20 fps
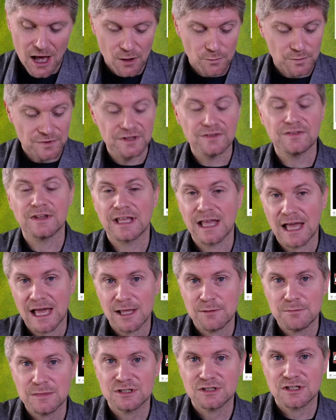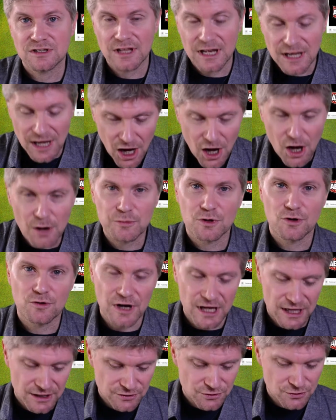within the game to then
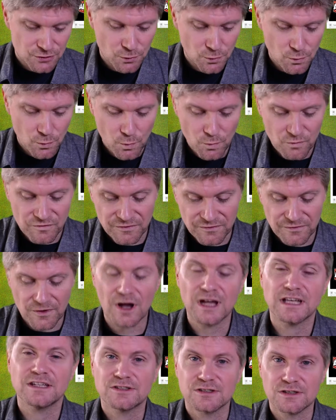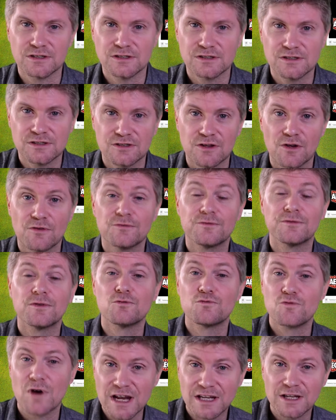upgrade your fighters for
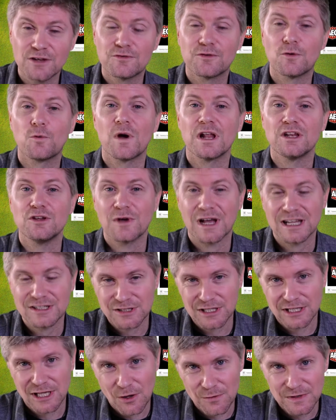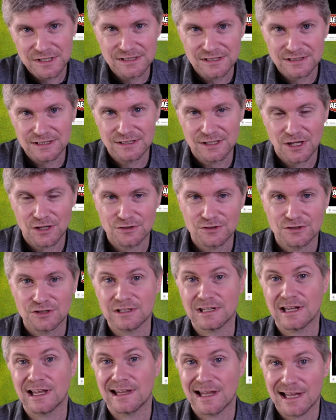ready for when you actually go into the
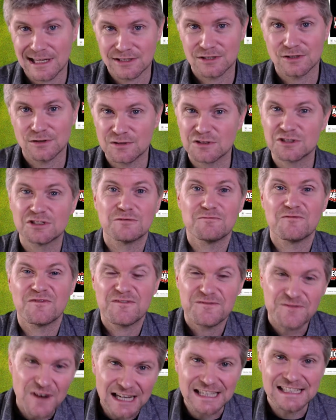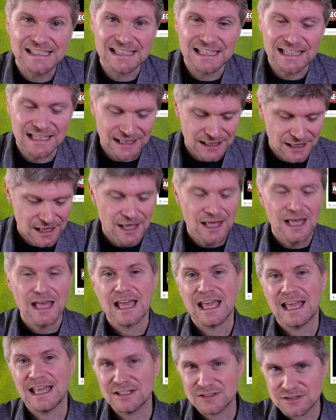dungeon and then do some fighting.
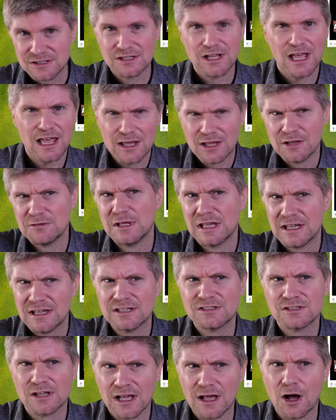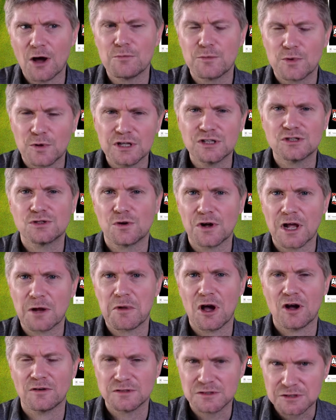This I'm pretty sure came
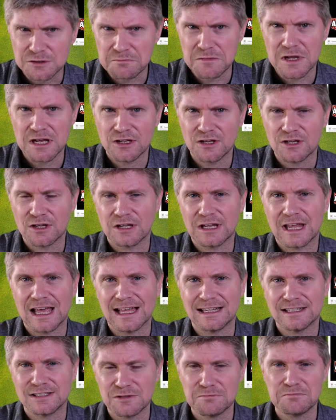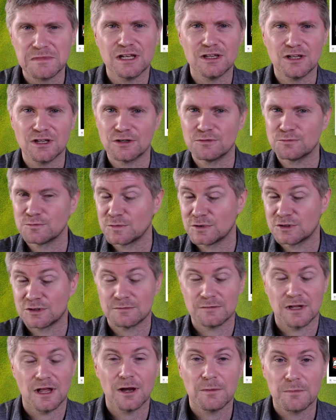out after Dominion, and Dominion was
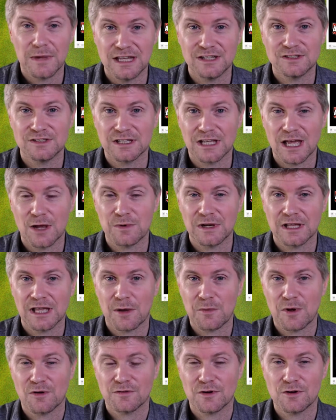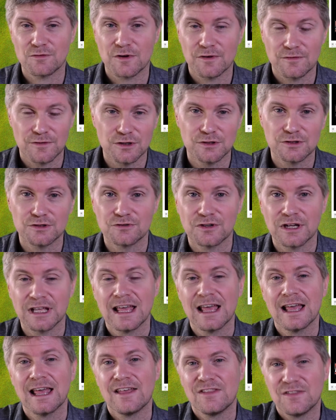an amazing game and it came out very revolutionary.
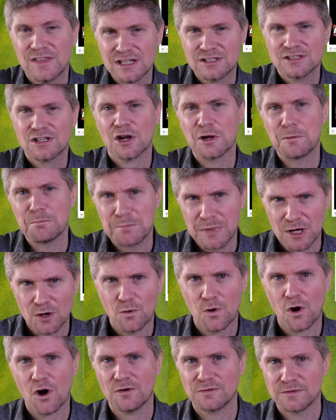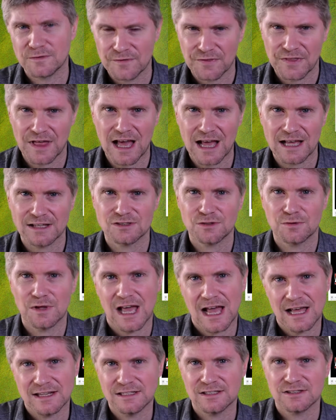This kind of built off of that, so it
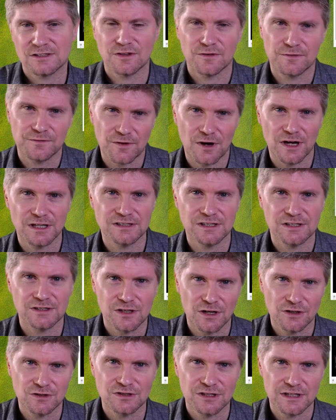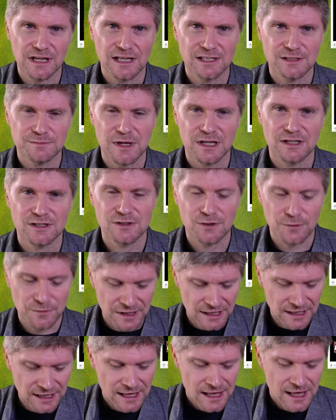added the fighting dungeon aspect to
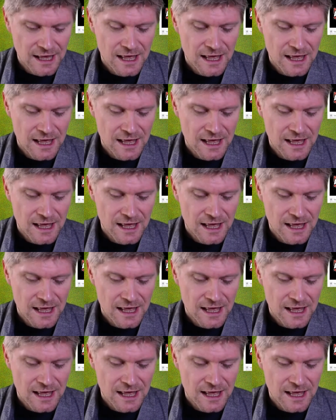it.